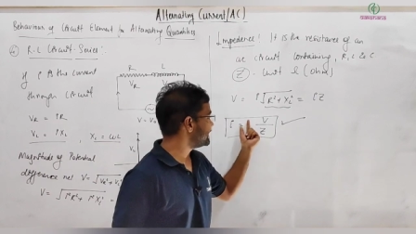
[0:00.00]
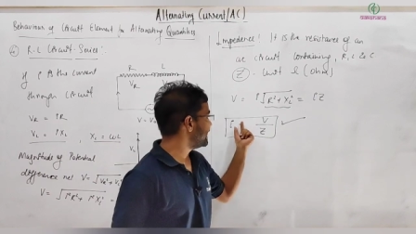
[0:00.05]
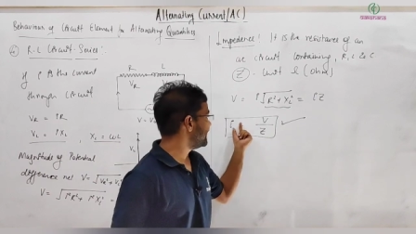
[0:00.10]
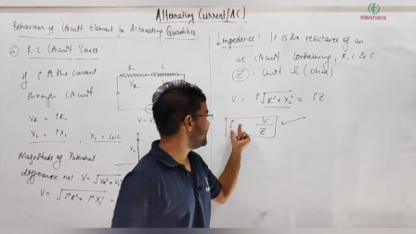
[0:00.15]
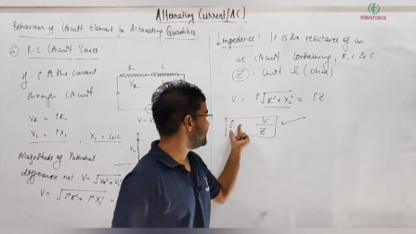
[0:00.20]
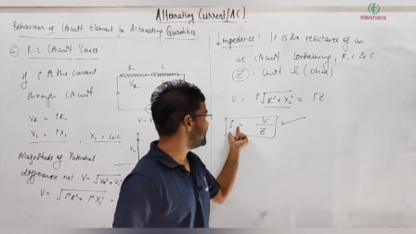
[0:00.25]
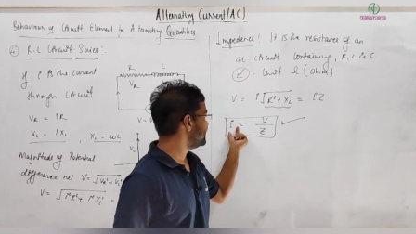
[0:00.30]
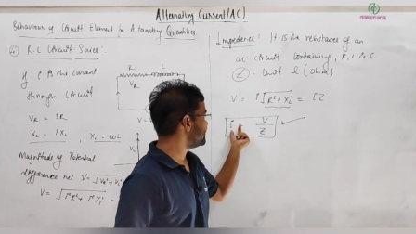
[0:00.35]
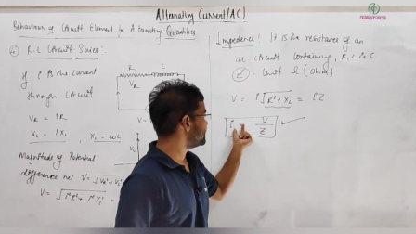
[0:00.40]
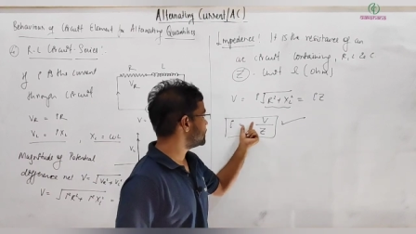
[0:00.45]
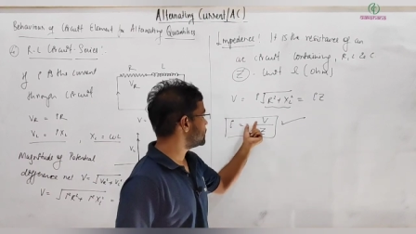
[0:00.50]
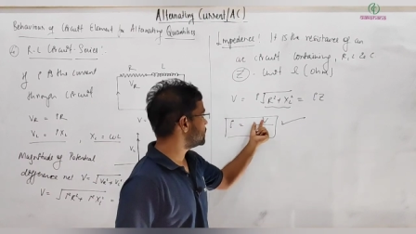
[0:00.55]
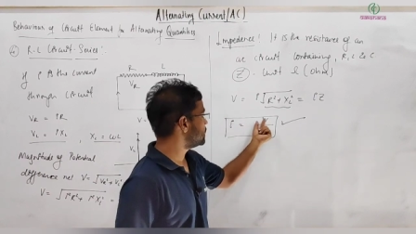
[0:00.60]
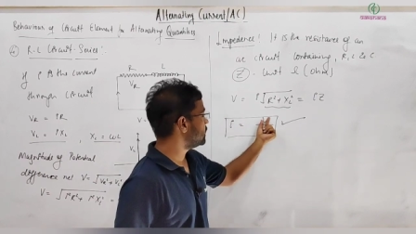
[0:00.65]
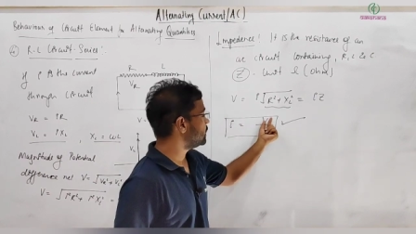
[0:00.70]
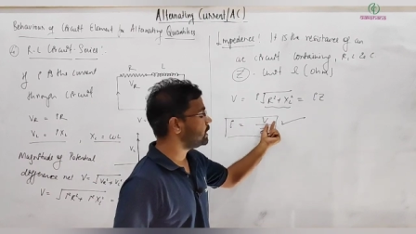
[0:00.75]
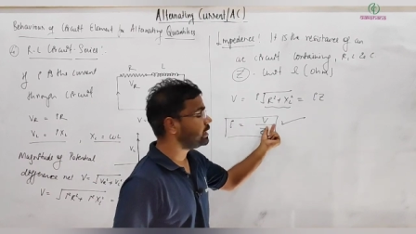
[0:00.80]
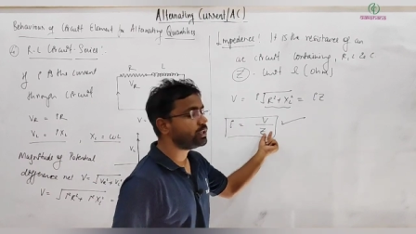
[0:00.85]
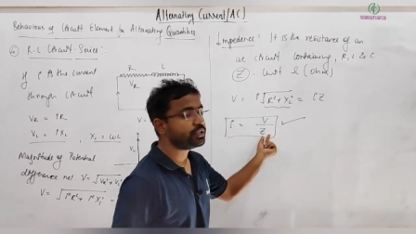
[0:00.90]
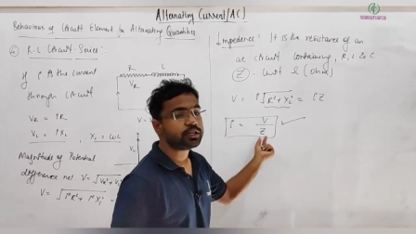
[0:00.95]
write it
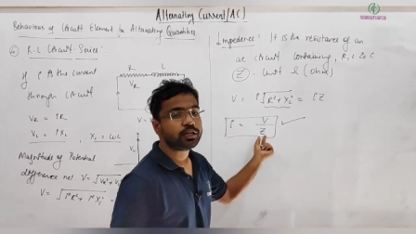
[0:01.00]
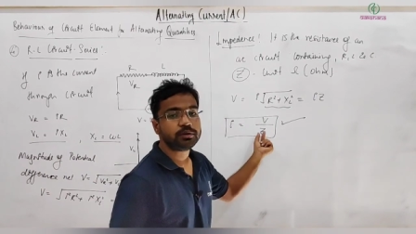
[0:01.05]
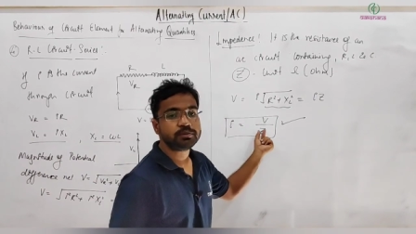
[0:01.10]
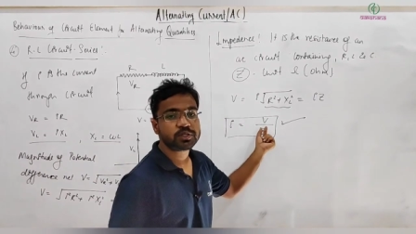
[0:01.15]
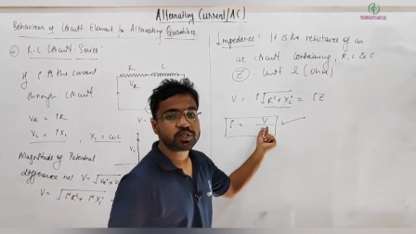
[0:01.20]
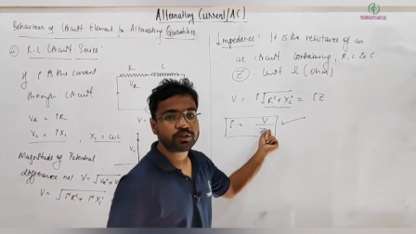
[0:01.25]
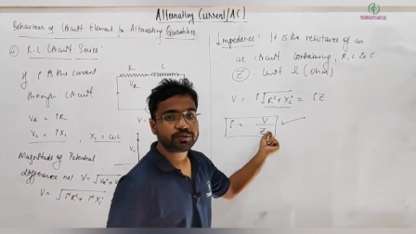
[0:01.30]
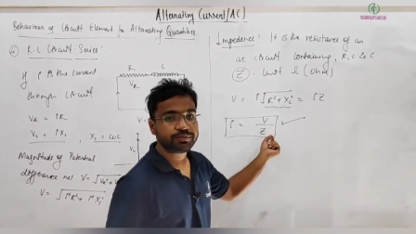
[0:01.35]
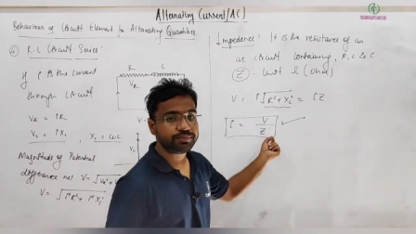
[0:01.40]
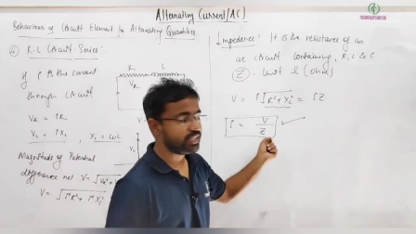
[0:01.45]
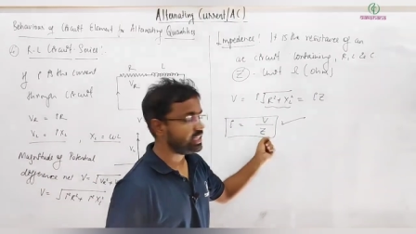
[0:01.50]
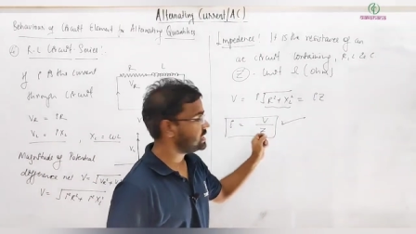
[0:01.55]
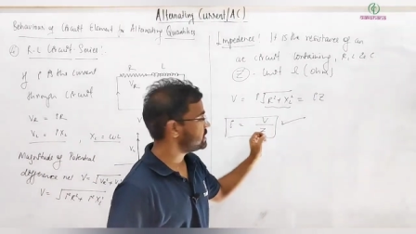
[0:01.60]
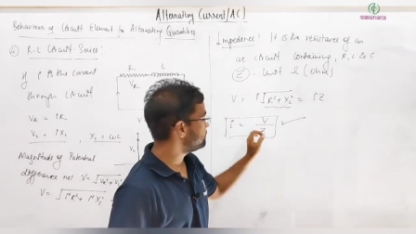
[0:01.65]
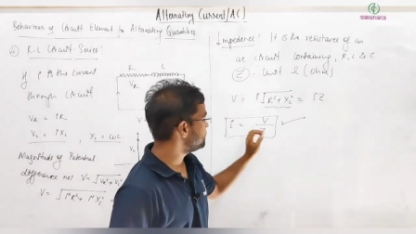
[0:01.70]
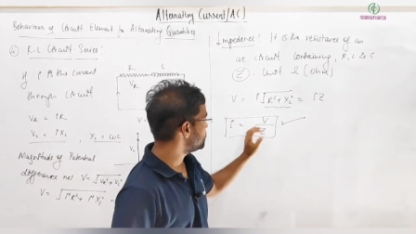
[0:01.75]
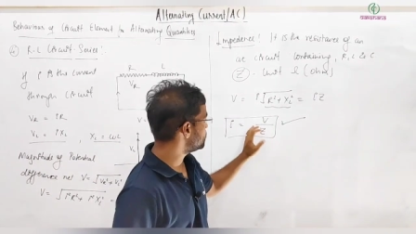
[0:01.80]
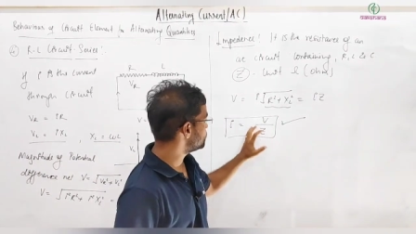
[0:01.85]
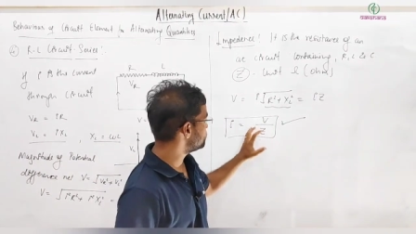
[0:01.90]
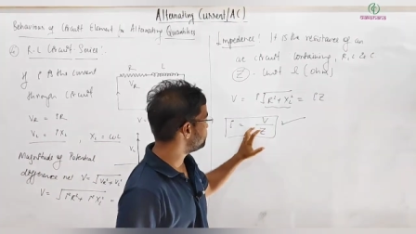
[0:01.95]
in terms of phase,
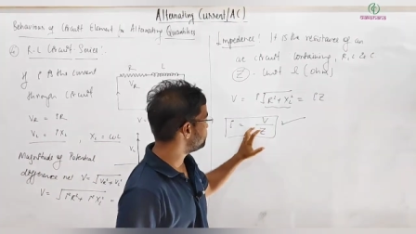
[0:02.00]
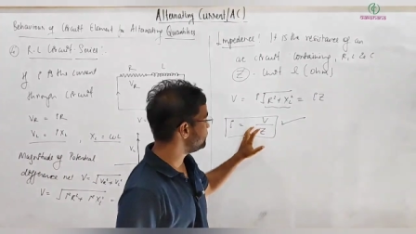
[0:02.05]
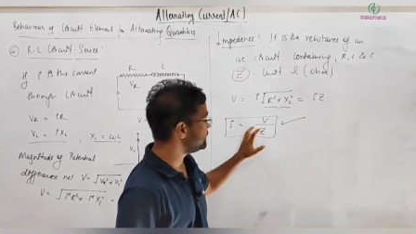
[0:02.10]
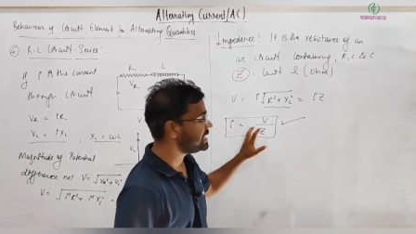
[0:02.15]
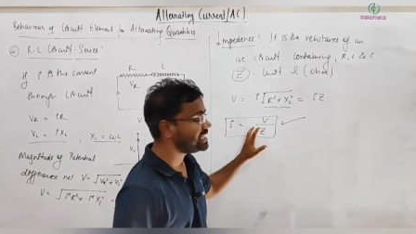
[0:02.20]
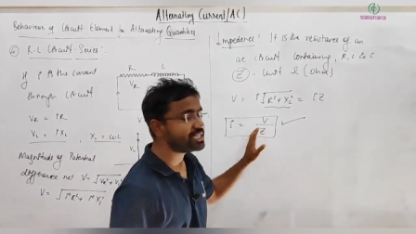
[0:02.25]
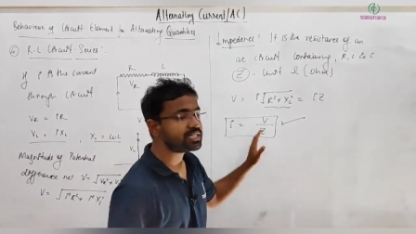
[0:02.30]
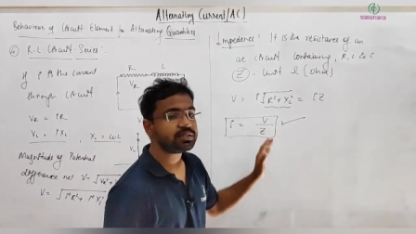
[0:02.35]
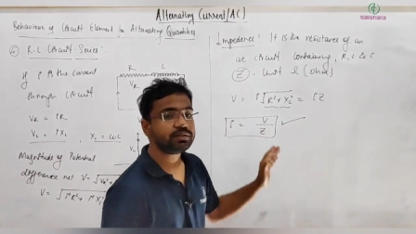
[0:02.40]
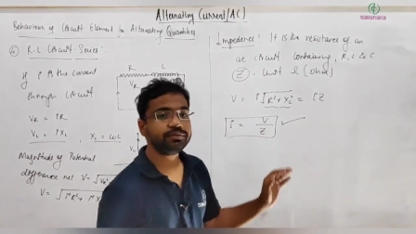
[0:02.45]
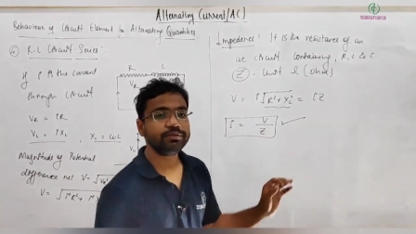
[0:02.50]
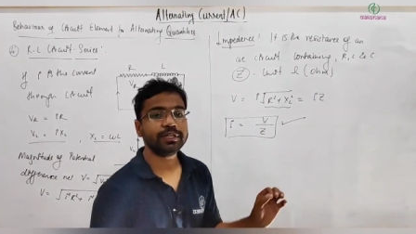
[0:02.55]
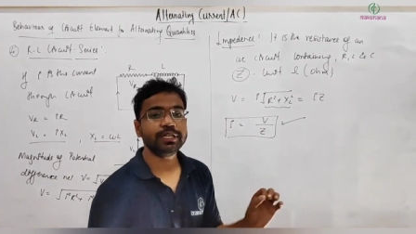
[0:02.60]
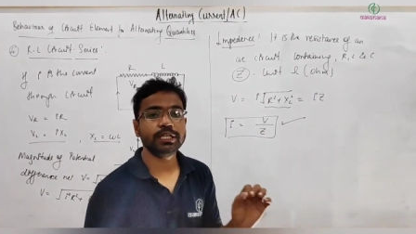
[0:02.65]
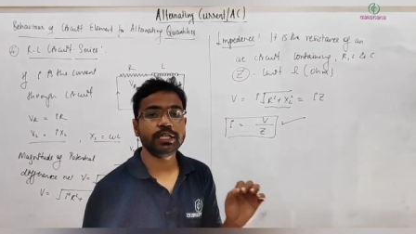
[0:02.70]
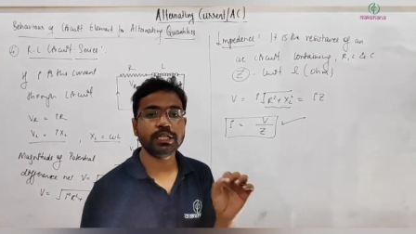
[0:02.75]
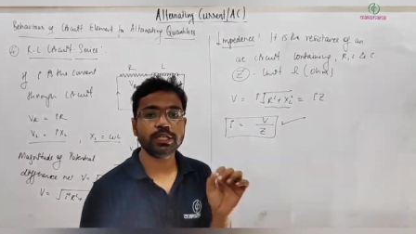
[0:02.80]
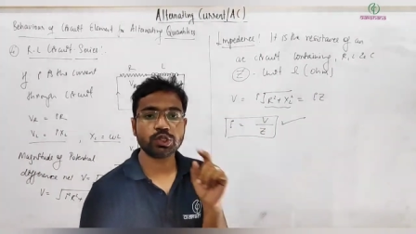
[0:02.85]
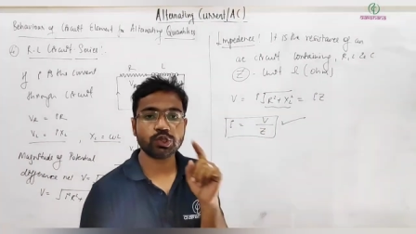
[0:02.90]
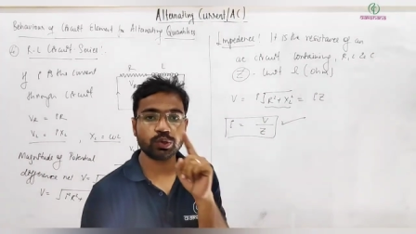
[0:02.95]
because phase we
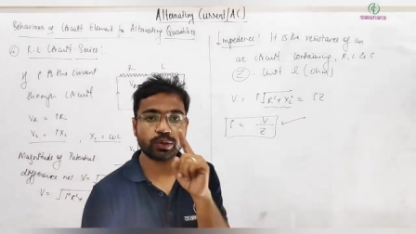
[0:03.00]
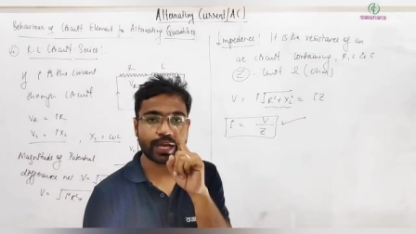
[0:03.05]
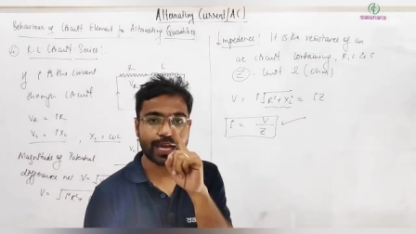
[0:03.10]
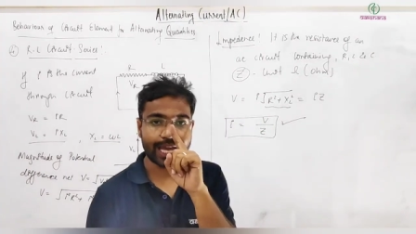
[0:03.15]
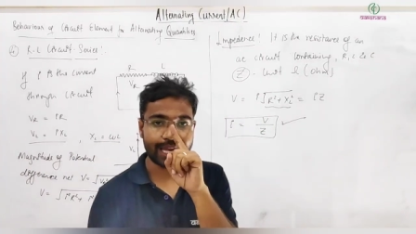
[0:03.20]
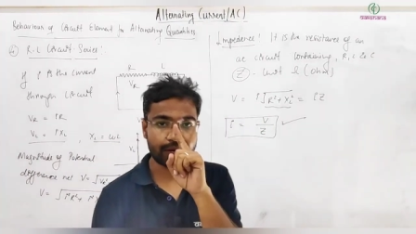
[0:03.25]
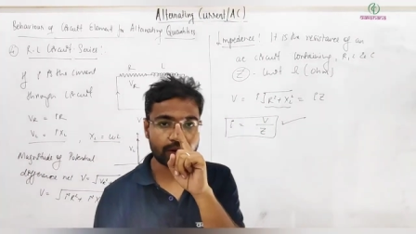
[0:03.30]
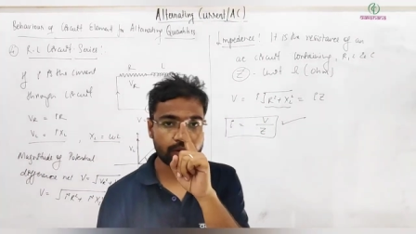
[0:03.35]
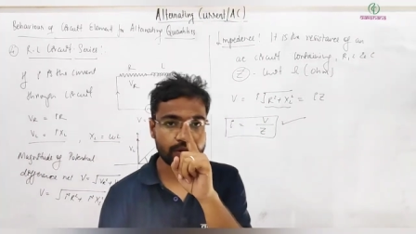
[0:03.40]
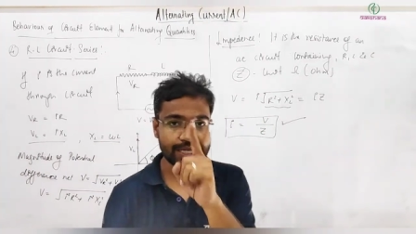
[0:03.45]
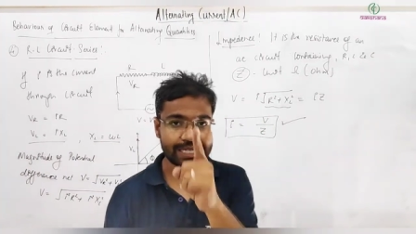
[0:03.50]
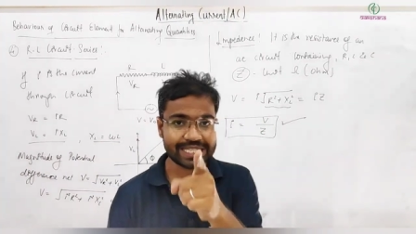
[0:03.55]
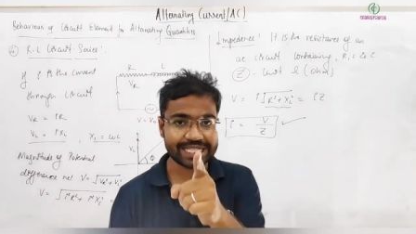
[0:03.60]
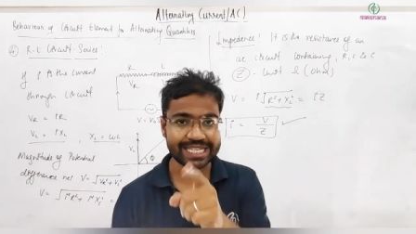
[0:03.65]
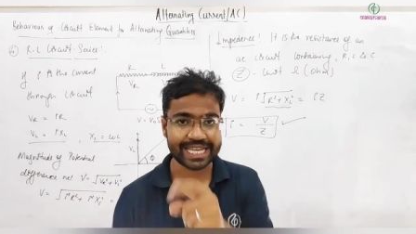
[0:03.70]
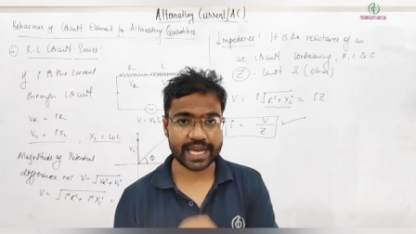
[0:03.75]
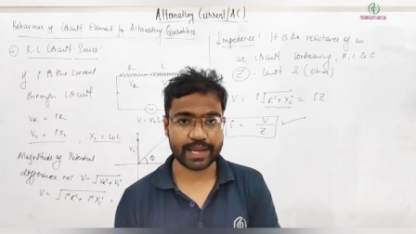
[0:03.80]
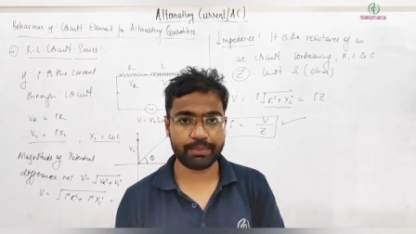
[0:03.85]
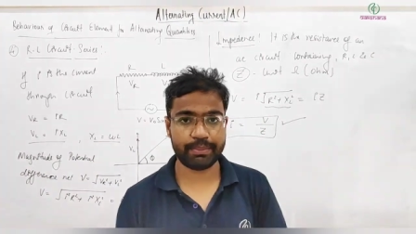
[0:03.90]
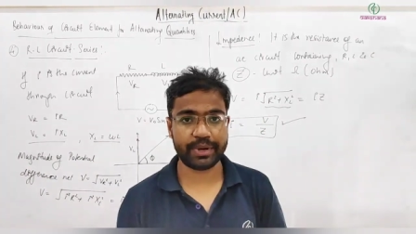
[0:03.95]
need to calculate
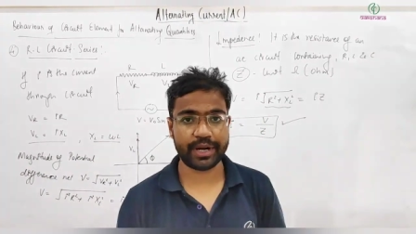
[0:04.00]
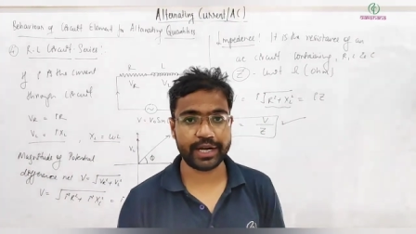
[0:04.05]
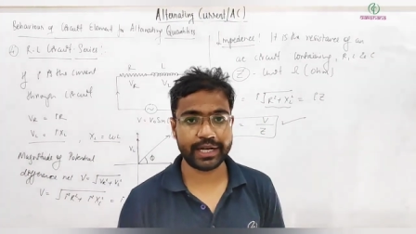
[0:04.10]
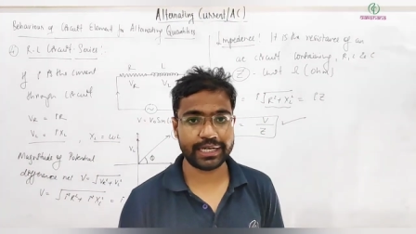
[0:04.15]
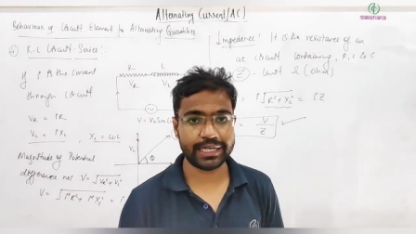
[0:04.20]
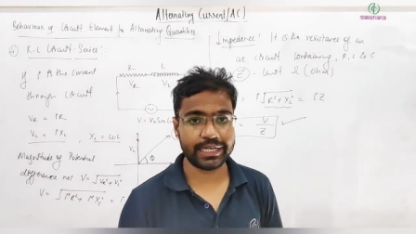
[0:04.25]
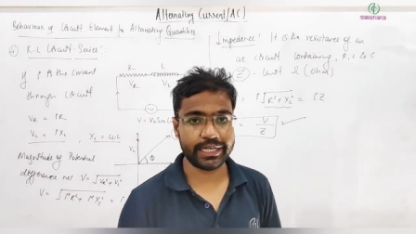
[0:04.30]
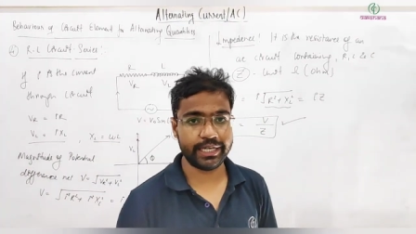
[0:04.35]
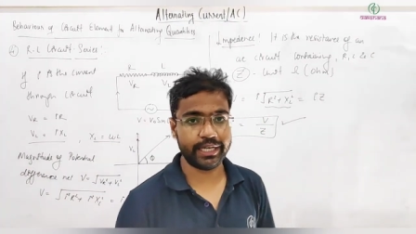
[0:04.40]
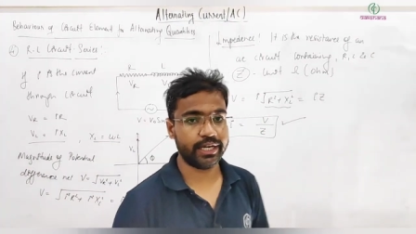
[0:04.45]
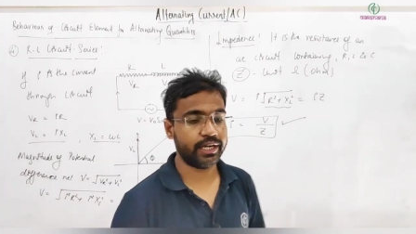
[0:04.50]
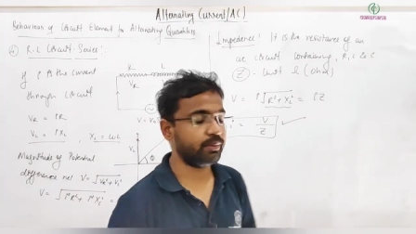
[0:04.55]
separately,